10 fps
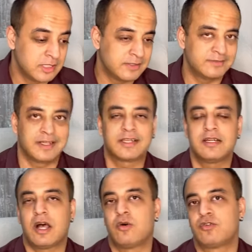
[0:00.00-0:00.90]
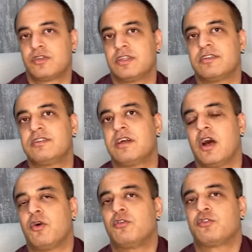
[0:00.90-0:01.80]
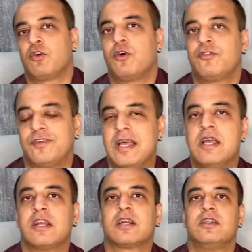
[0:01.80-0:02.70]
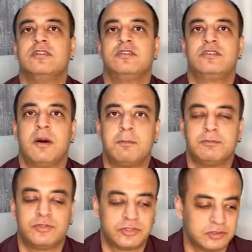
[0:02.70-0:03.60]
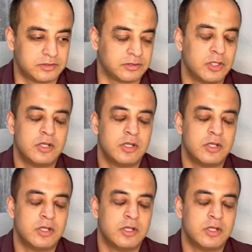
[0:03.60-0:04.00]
Second house is the house of consumption